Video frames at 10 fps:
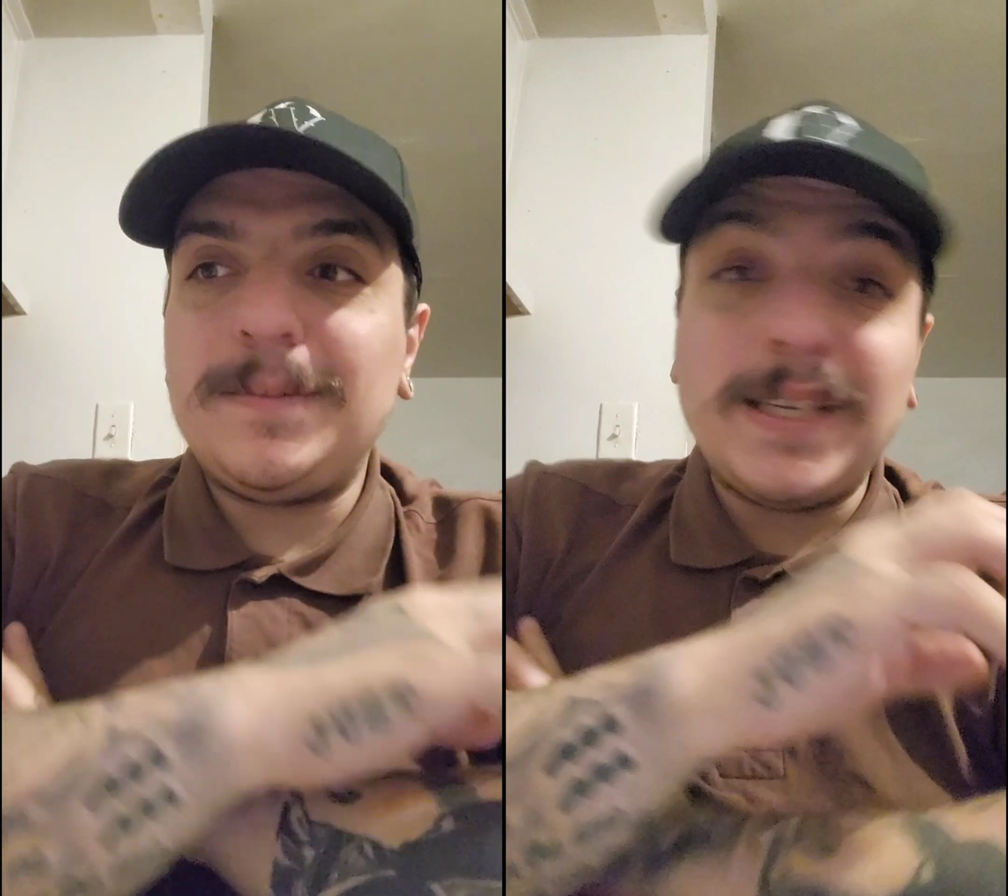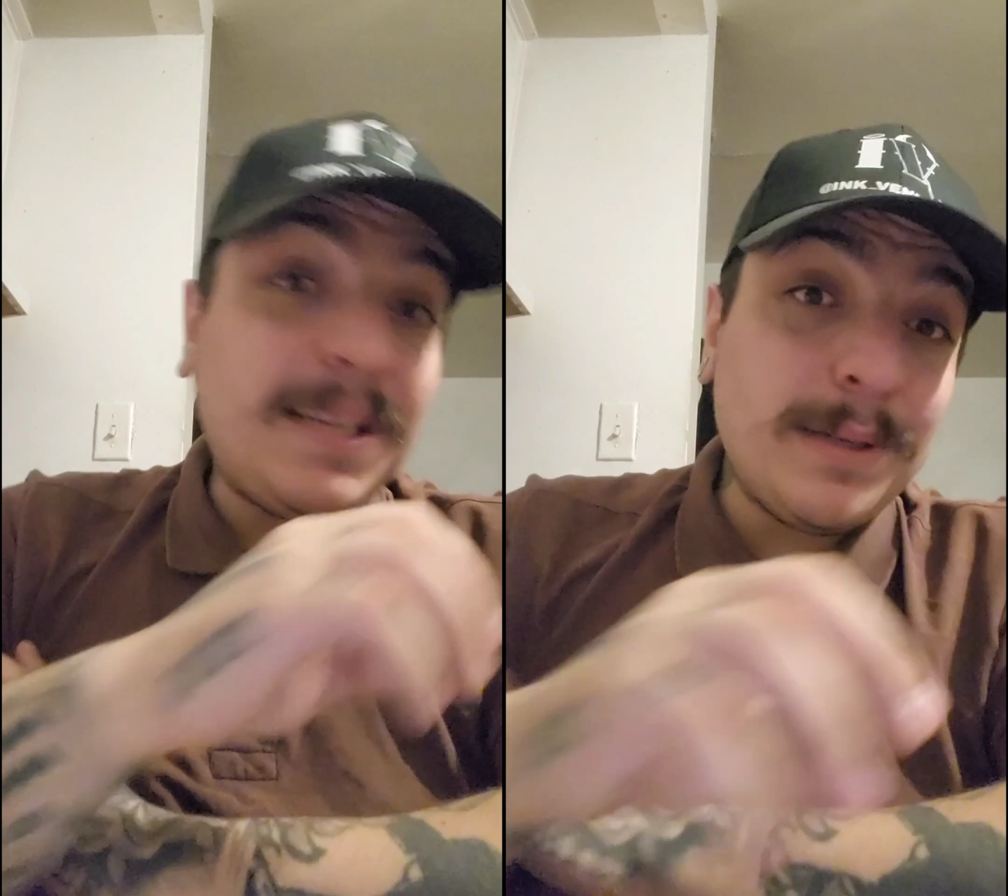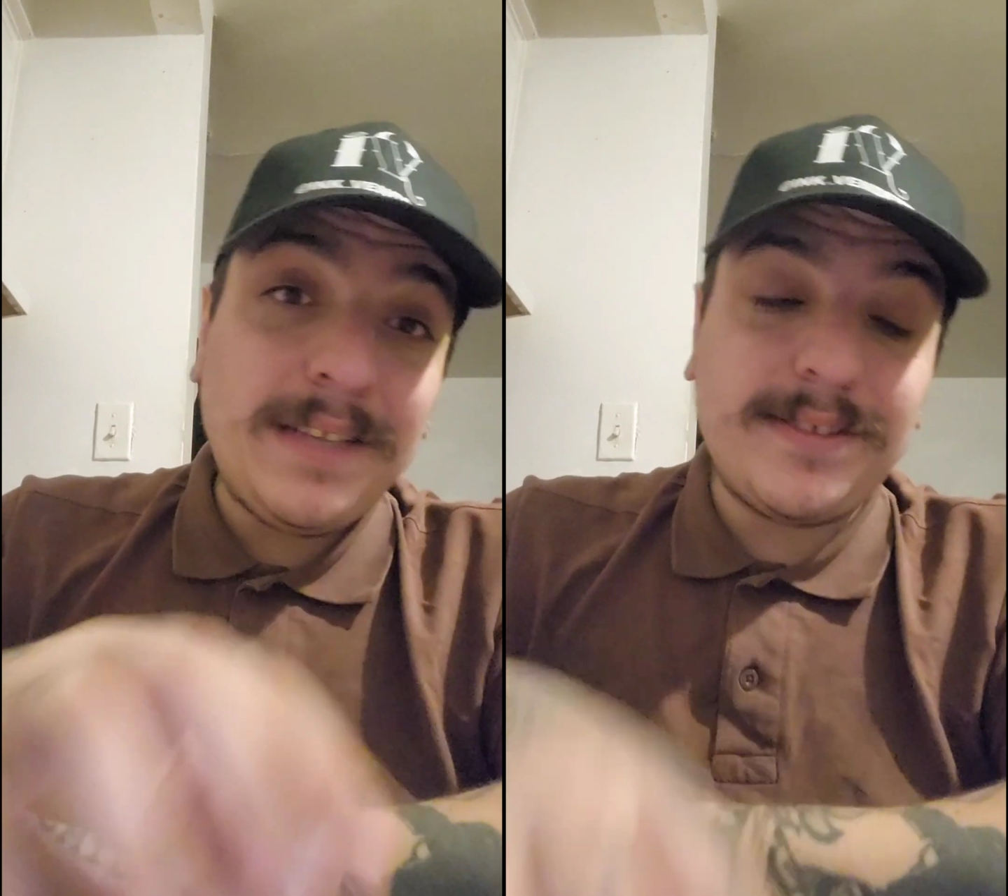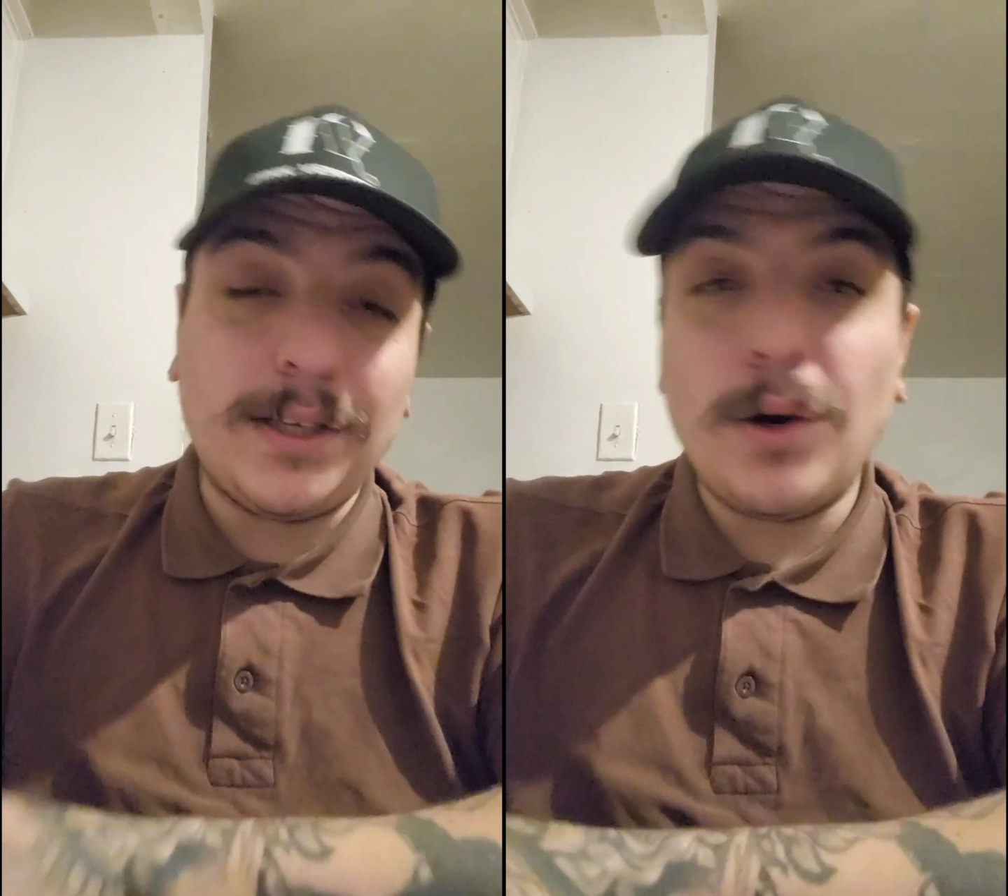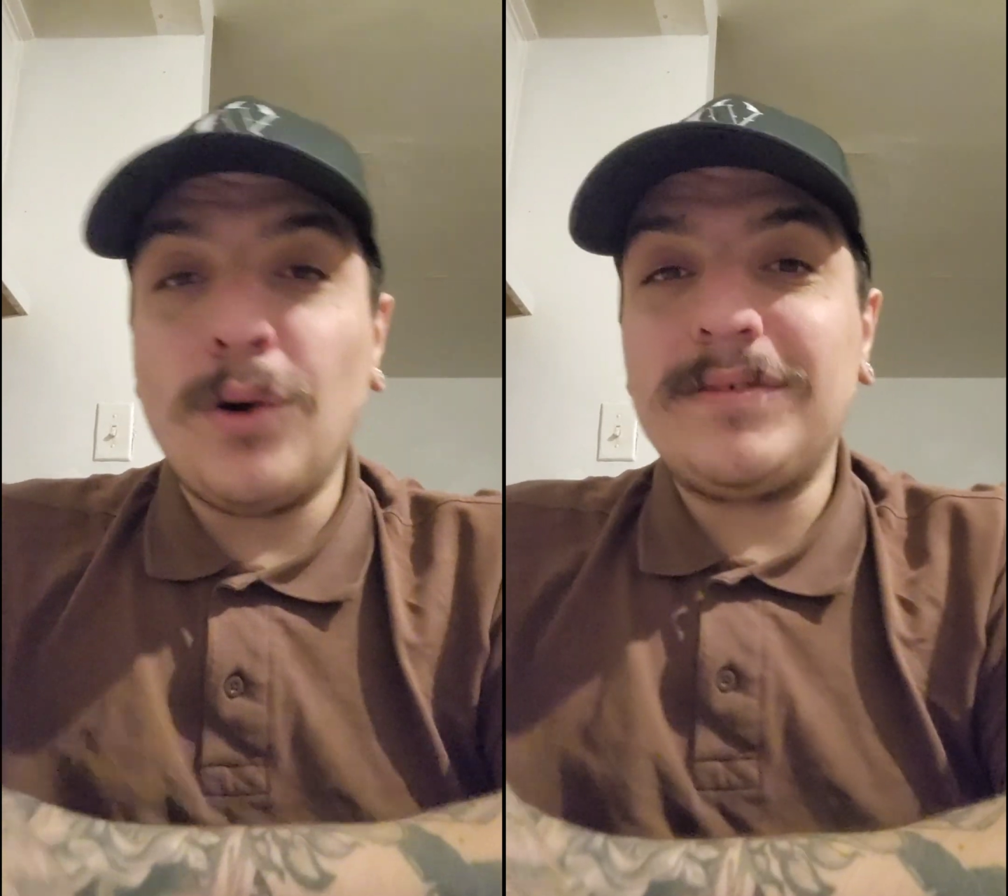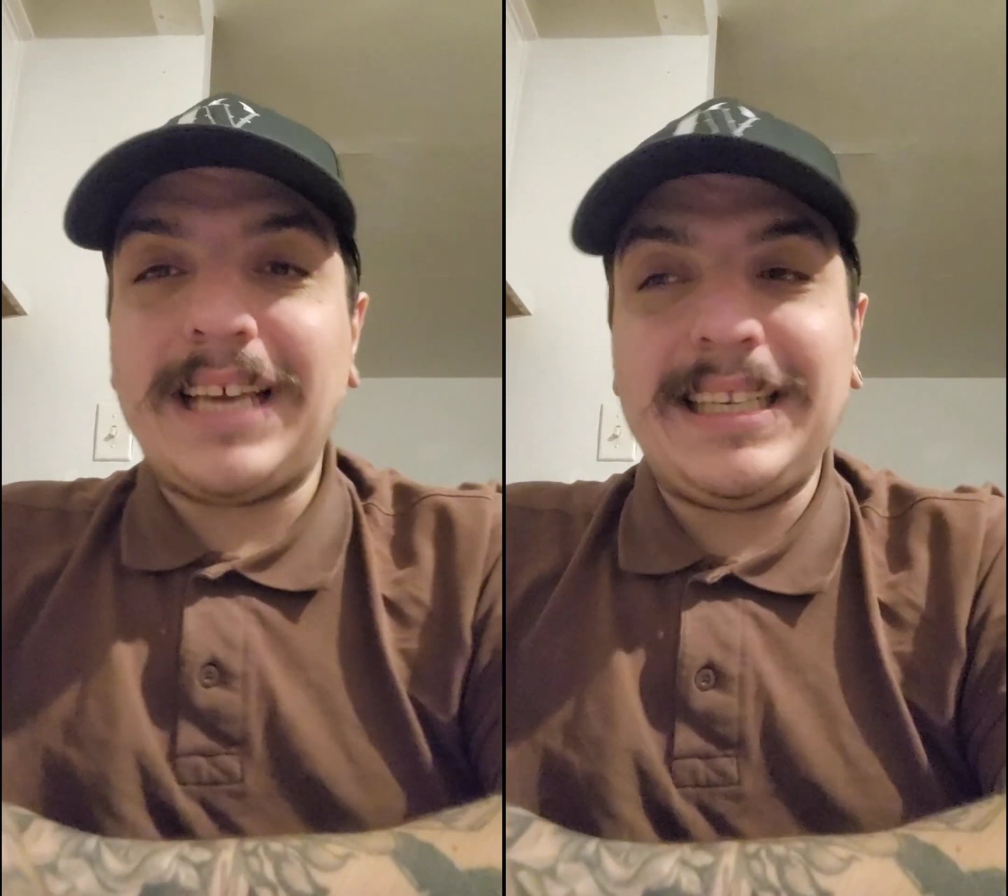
Spenny believes in ghosts.